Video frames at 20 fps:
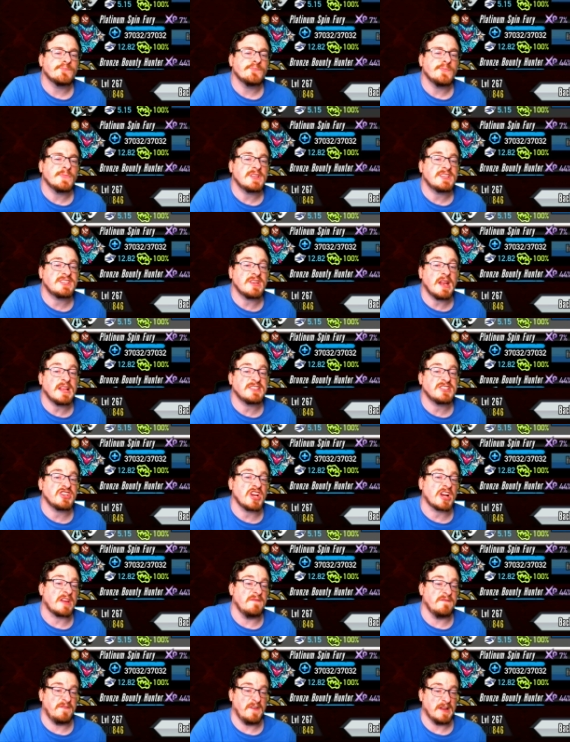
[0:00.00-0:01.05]
let's
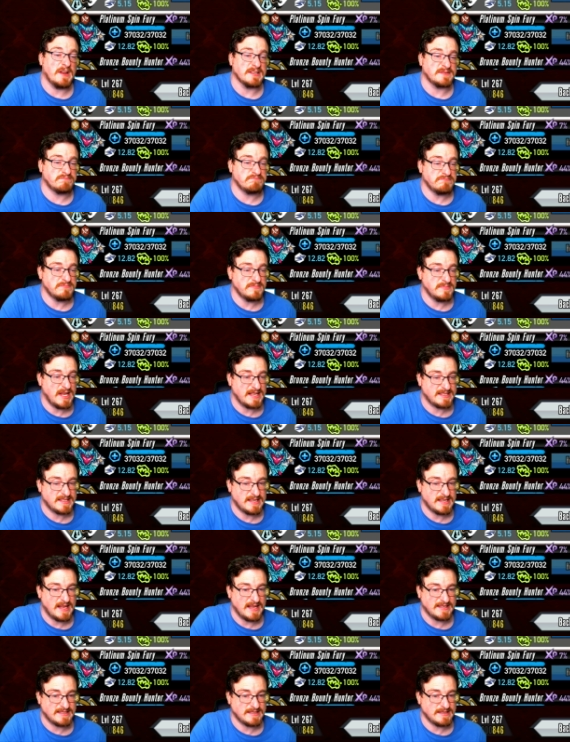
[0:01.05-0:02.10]
check in Phyllis let's
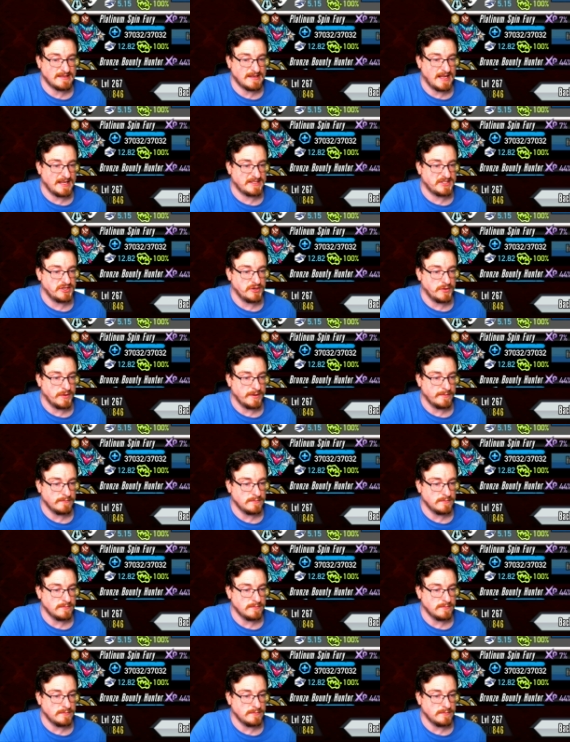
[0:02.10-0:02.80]
let's let's do it.